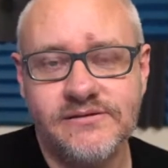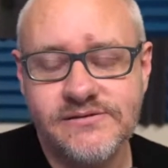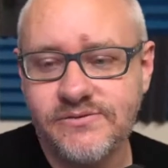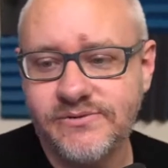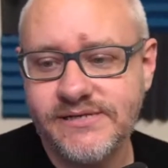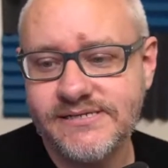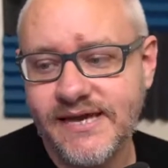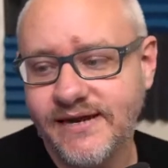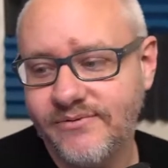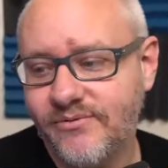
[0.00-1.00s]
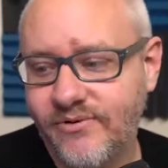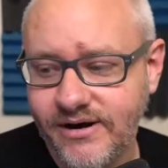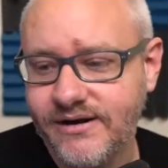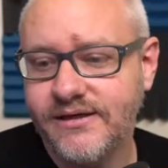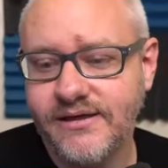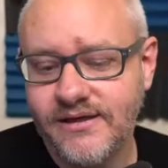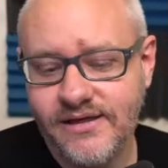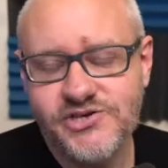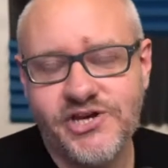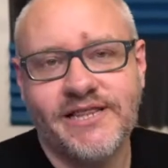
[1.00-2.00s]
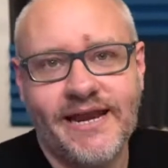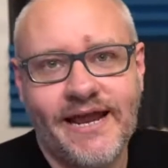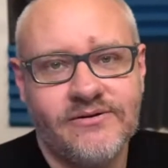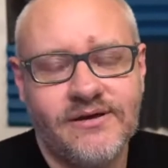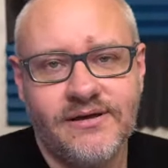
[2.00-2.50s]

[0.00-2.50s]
so we decided we wanted to check that out.